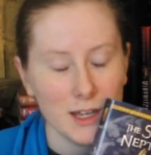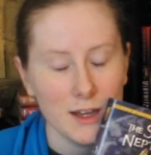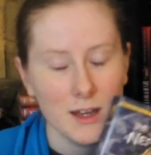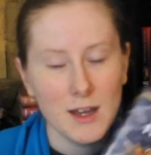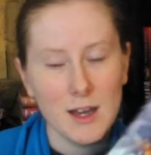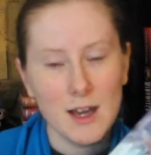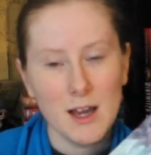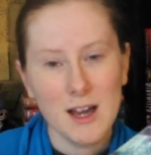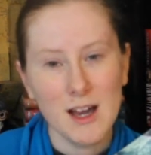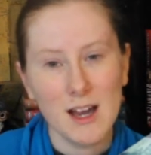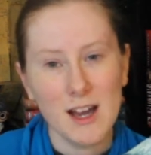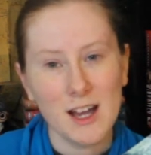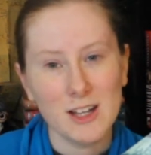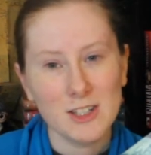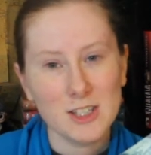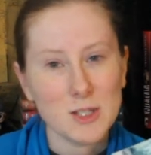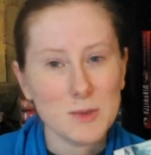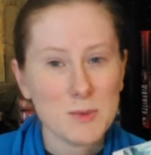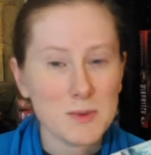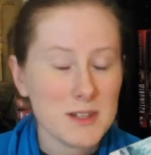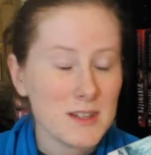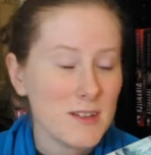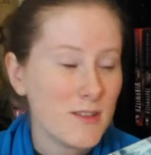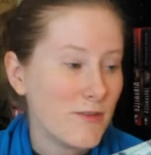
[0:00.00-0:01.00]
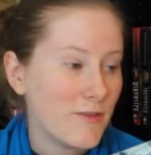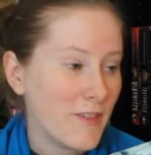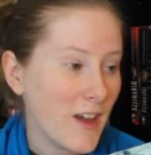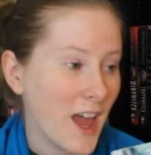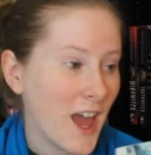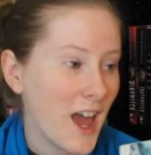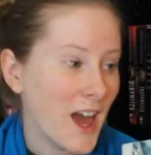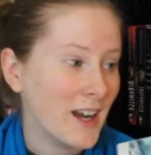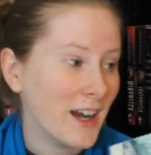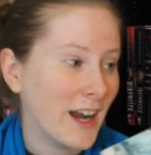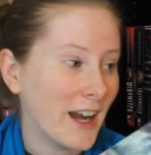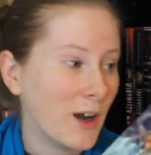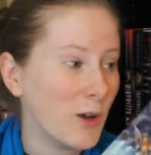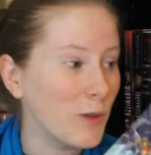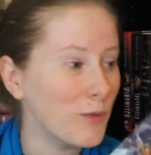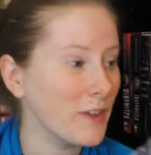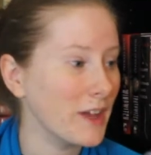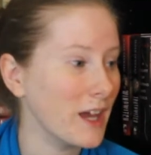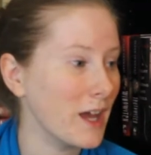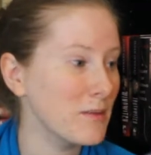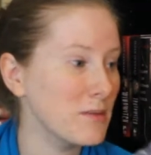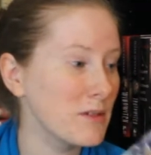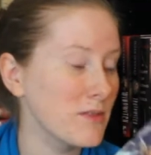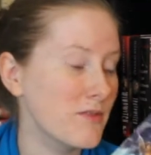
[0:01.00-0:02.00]
I just wasn't a fan. I don't
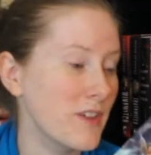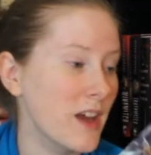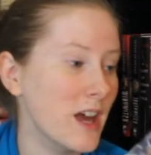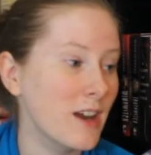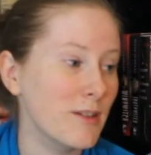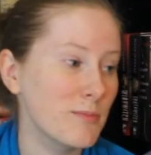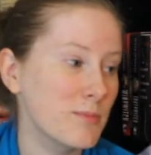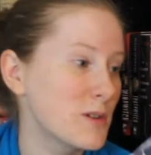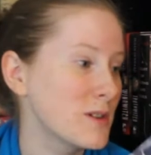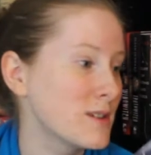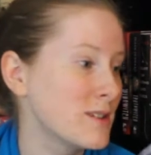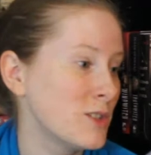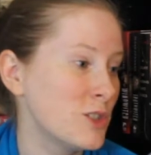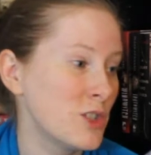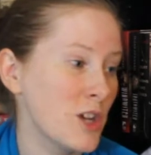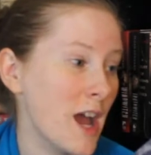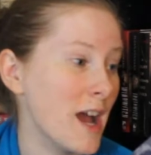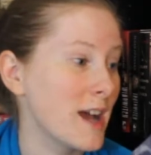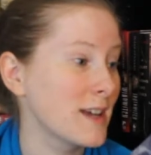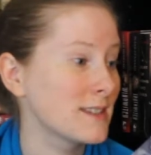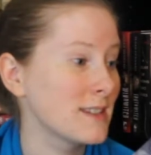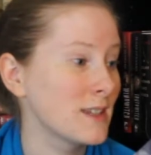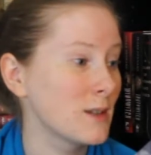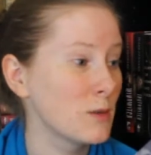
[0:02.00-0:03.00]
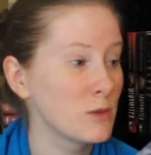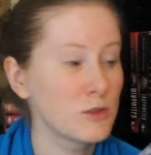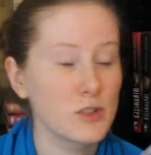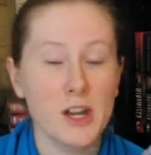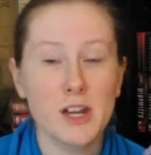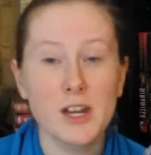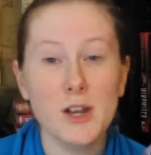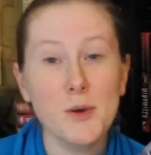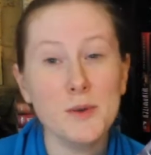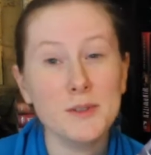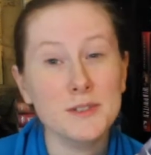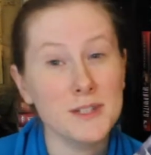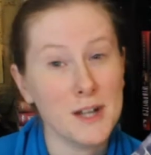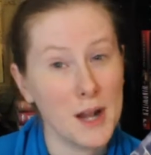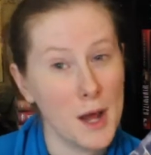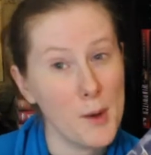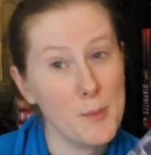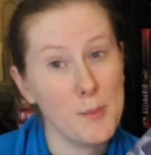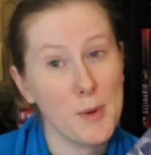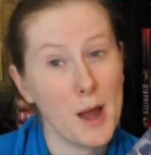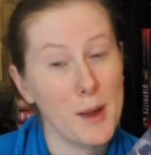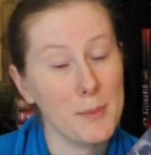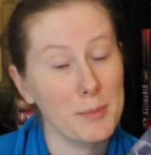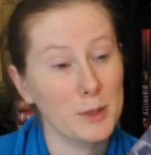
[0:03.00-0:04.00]
think I'm a fan of Percy Jackson, which I know is an
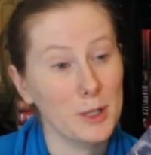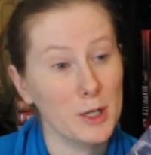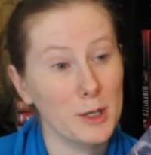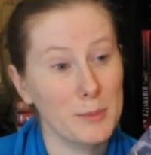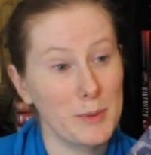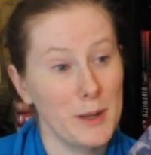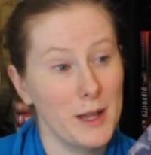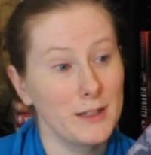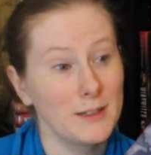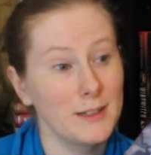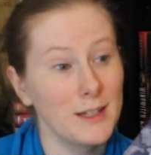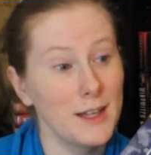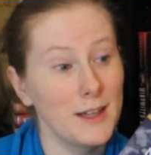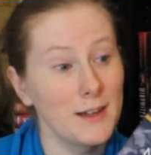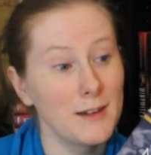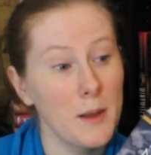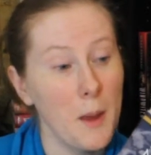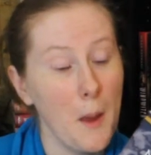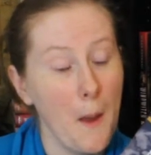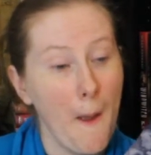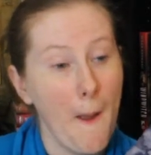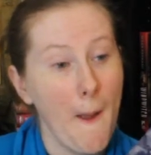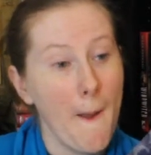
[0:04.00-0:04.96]
unpopular opinion,